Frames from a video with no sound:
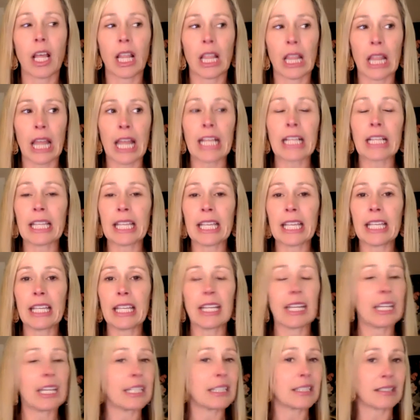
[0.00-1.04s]

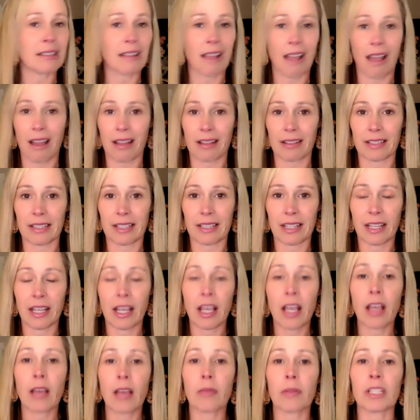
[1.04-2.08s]
Likely it's not,
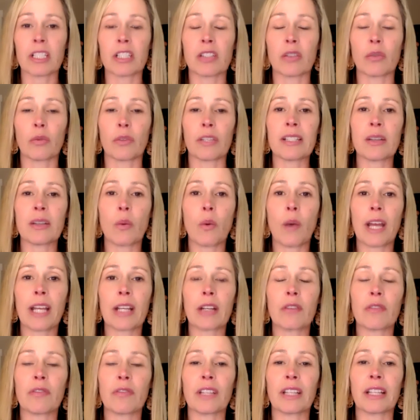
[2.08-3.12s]
because the reason why
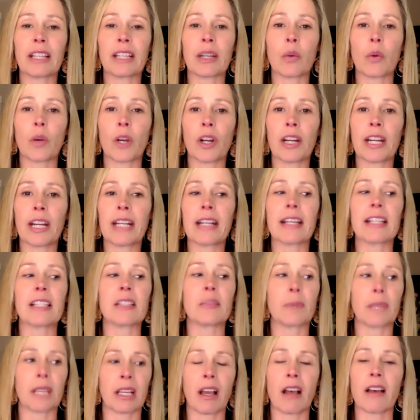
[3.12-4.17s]
you're feeling worried
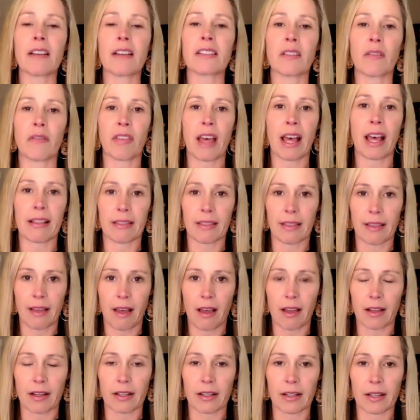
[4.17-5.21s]
is because of that
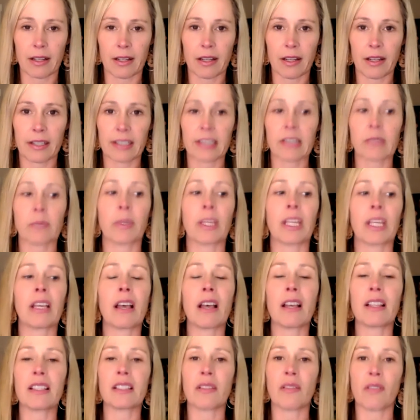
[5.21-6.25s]
thought. It's
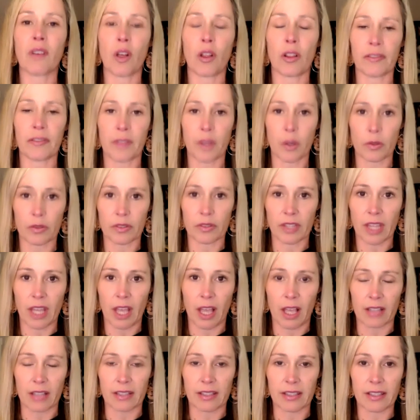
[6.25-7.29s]
because of all of those
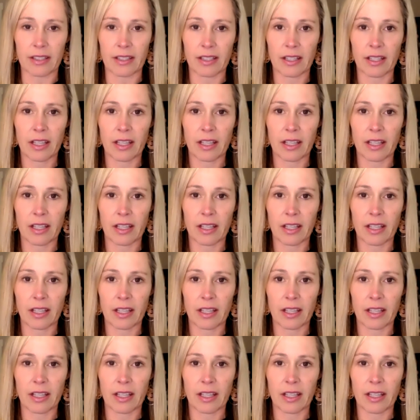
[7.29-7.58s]
thoughts.